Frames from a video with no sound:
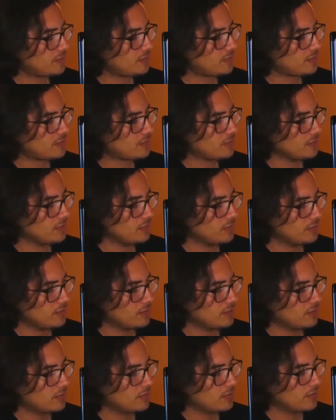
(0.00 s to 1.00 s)

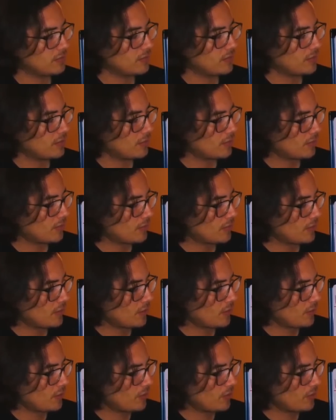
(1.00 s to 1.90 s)
(silence)